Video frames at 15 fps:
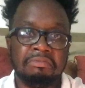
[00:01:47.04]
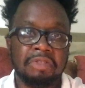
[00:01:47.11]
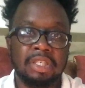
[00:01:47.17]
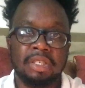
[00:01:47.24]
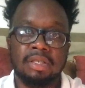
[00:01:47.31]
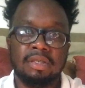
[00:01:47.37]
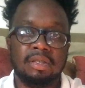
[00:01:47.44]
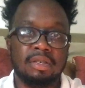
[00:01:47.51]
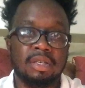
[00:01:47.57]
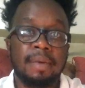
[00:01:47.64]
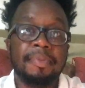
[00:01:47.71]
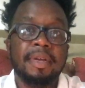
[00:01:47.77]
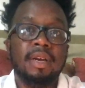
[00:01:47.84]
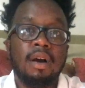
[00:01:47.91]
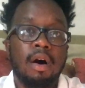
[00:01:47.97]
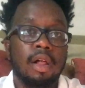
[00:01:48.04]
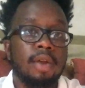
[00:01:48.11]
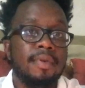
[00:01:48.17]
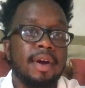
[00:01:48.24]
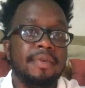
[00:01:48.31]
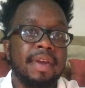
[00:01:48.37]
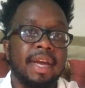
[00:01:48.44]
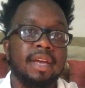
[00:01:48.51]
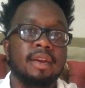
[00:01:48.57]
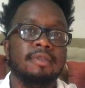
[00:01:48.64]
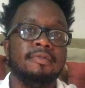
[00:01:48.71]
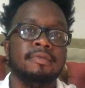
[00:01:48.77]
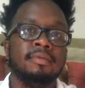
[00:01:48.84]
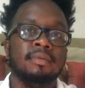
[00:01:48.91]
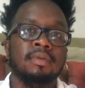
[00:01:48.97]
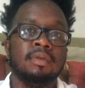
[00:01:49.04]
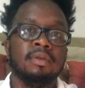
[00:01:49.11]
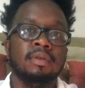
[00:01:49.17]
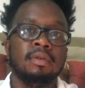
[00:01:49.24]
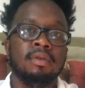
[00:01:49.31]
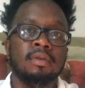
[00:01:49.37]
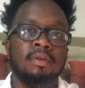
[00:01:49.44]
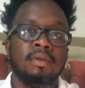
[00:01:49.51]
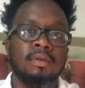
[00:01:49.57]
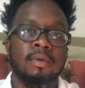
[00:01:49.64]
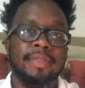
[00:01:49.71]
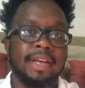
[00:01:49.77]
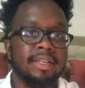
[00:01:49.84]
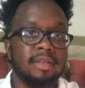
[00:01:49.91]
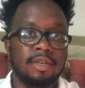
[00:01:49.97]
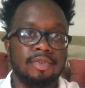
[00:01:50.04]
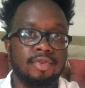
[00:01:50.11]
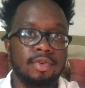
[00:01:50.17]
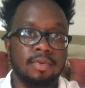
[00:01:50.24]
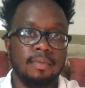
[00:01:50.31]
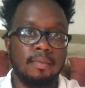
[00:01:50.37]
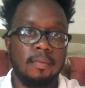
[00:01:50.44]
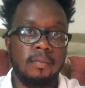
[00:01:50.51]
just something all around negative. Well, that's untrue.